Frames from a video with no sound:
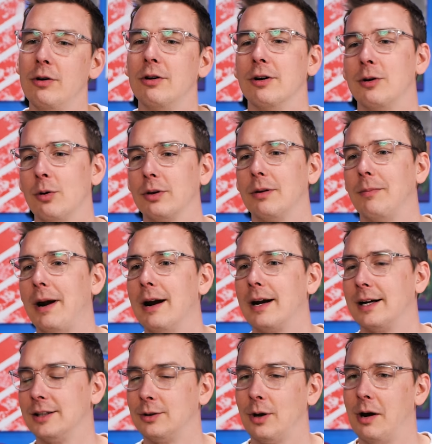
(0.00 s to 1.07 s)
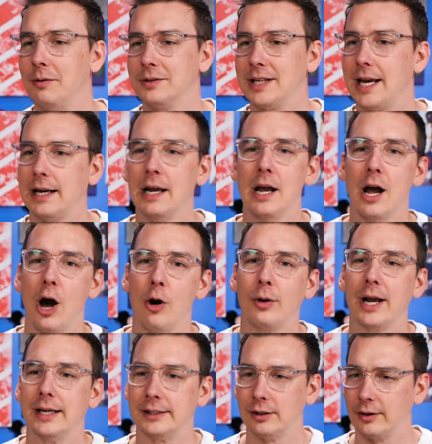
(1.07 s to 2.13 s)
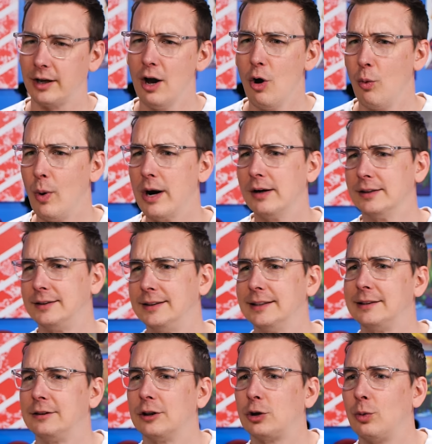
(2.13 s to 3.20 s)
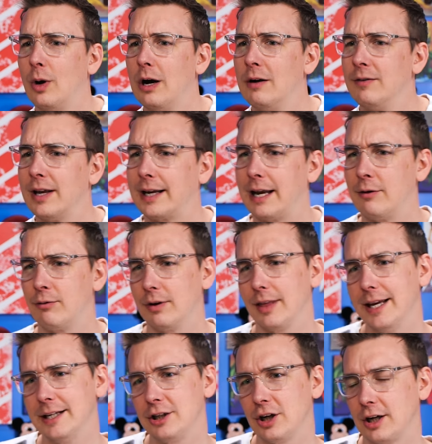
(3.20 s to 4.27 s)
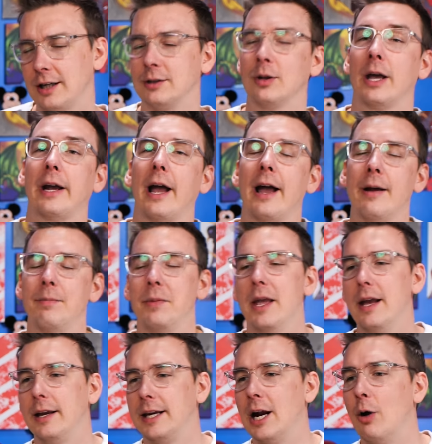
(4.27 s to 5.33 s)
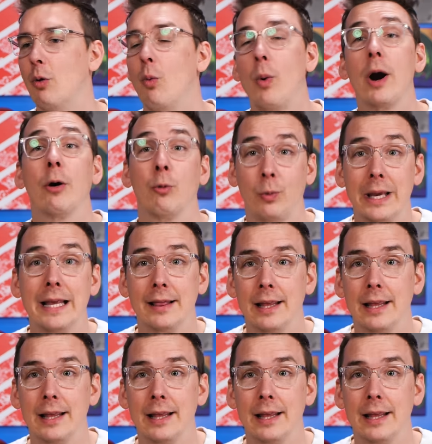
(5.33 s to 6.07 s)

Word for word: you're in North America, so I was like, okay, so like where is District 12 like in relation? Because like at, eh, you know where we